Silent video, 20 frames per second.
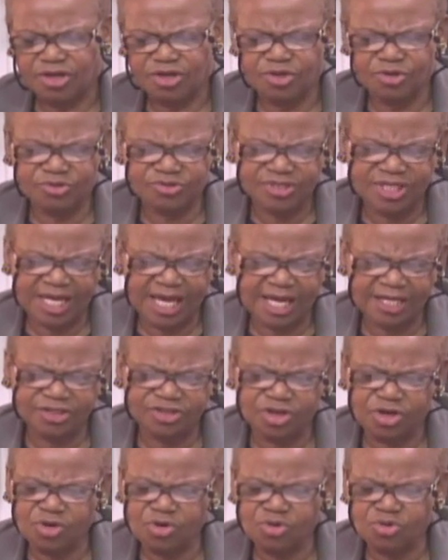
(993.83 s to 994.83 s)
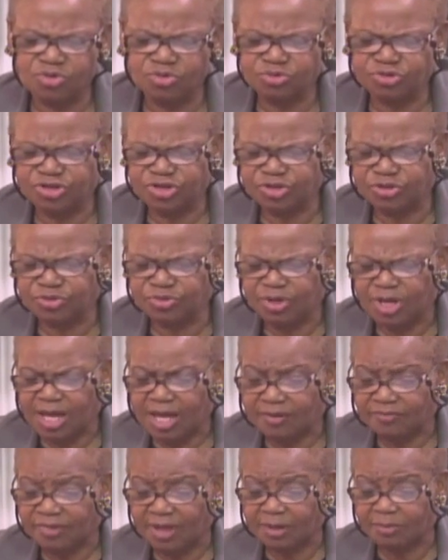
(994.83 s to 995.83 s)
You say I told you
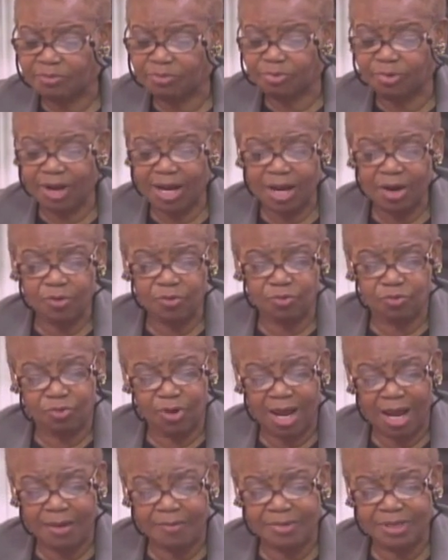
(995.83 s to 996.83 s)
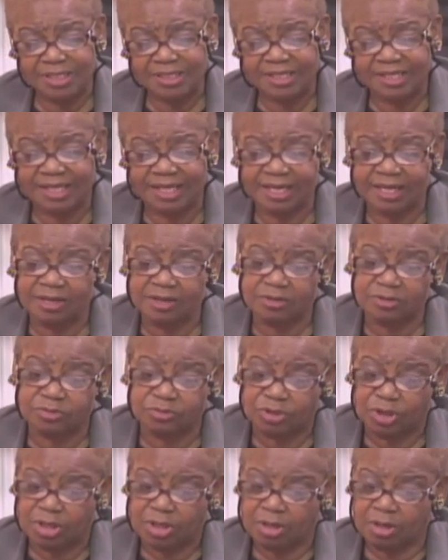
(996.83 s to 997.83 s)
that Br'er Rabbit
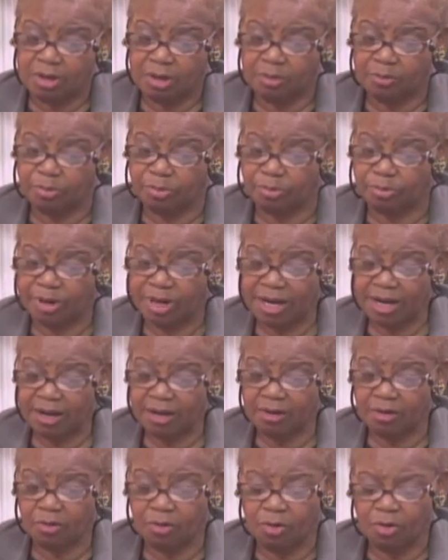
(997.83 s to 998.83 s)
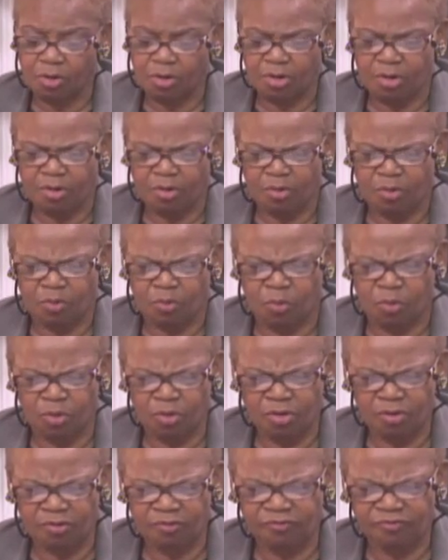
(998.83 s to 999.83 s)
killed Br'er
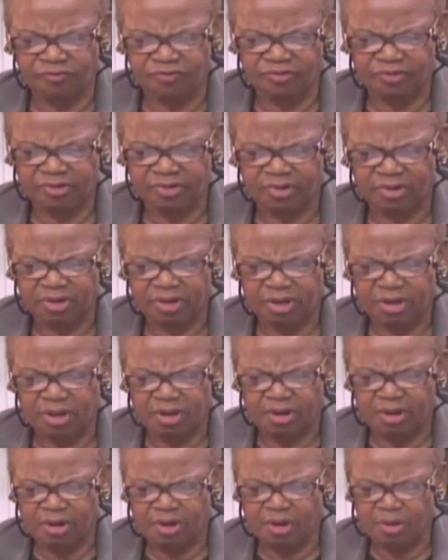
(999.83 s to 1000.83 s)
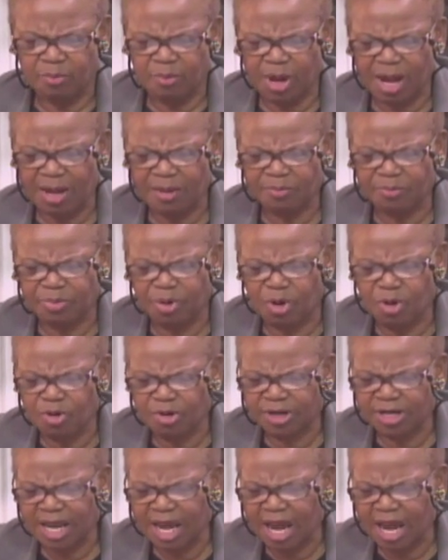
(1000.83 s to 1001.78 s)
Wolf by pouring